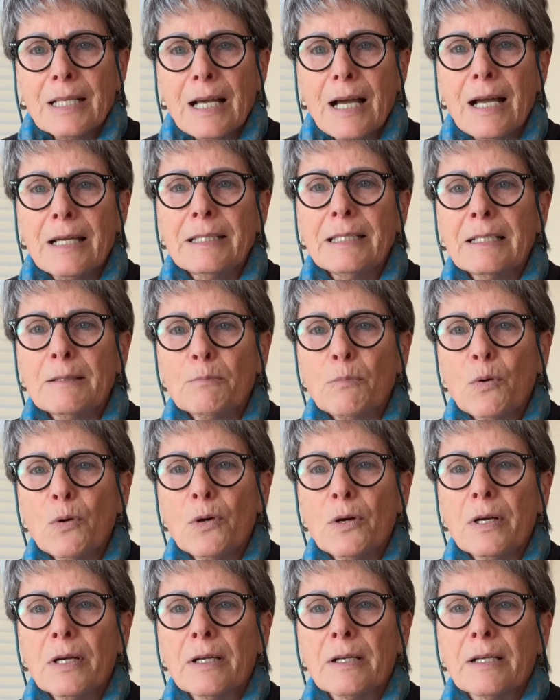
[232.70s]
I think
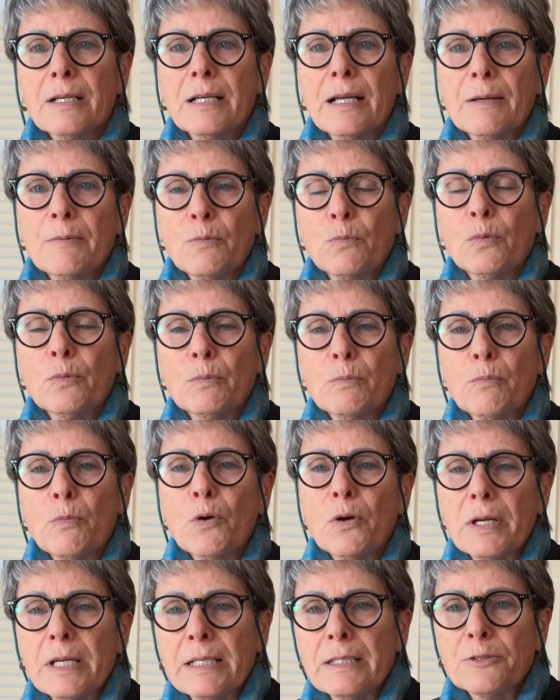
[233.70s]

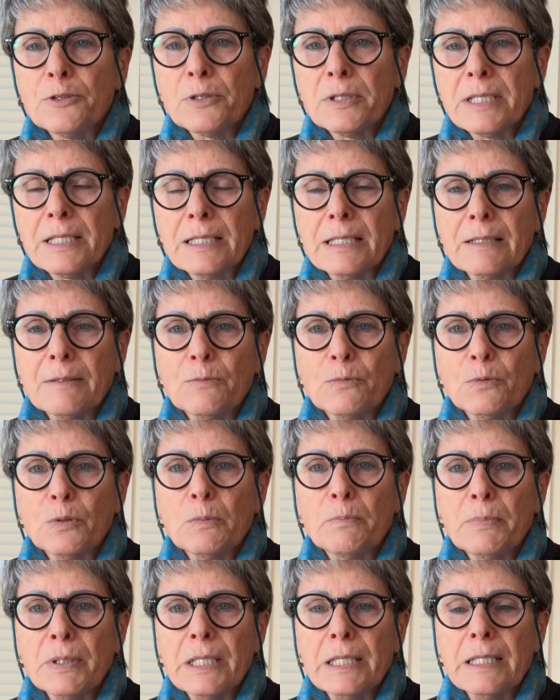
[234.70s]
more interesting will
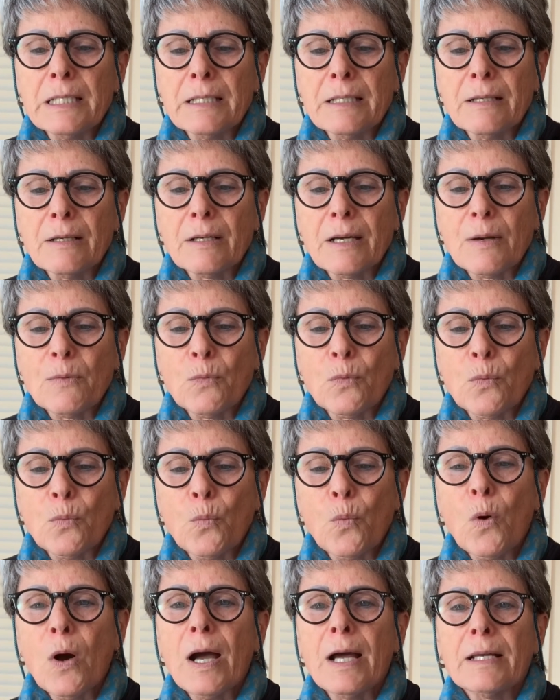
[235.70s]
be
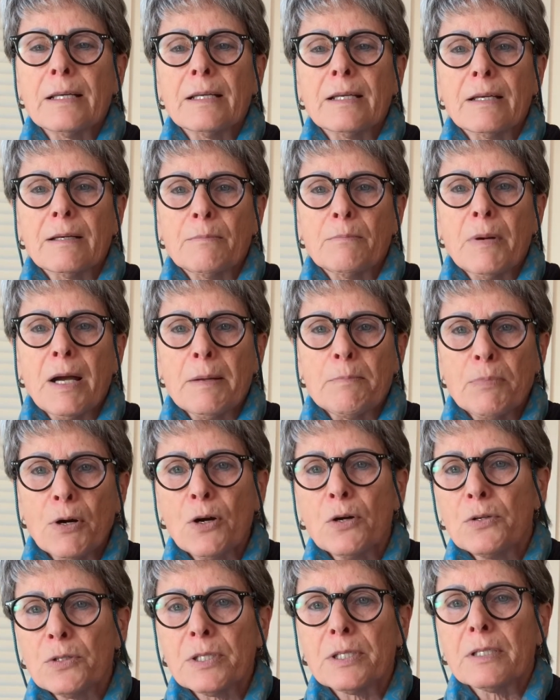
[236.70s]
what my
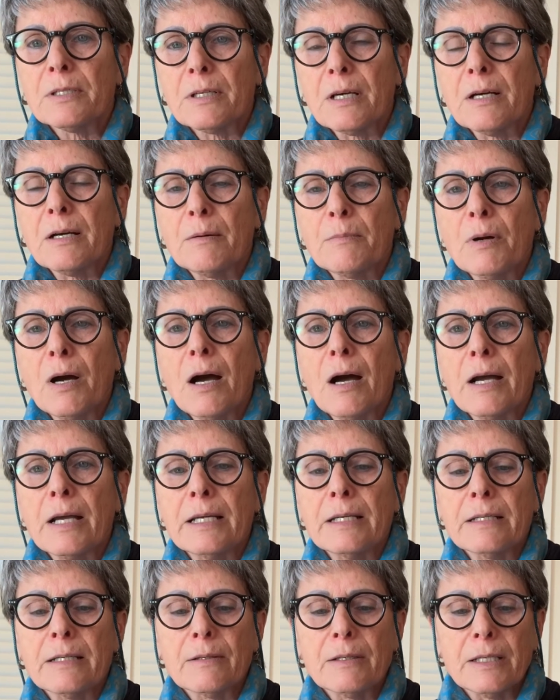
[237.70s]
post
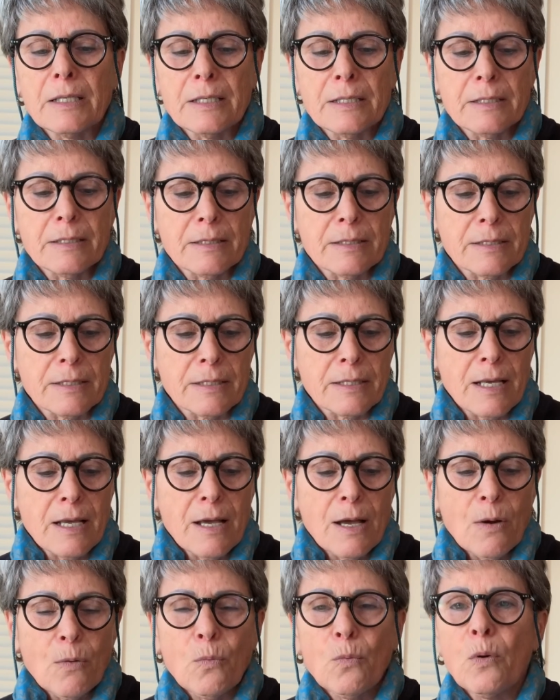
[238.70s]
hike is,
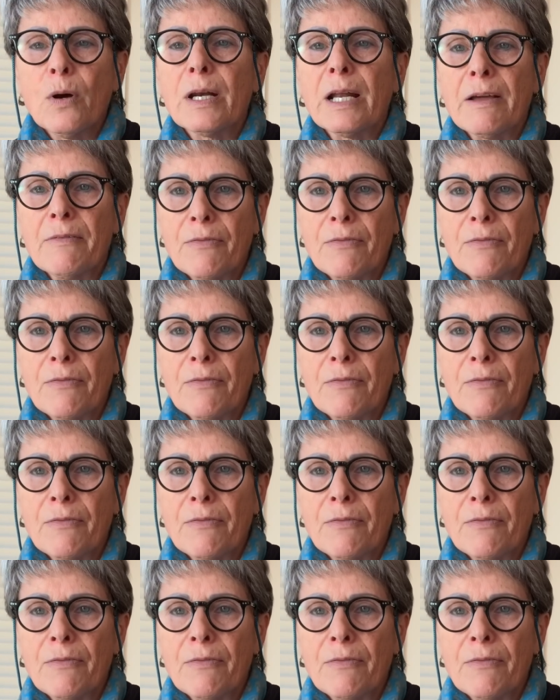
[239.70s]
what I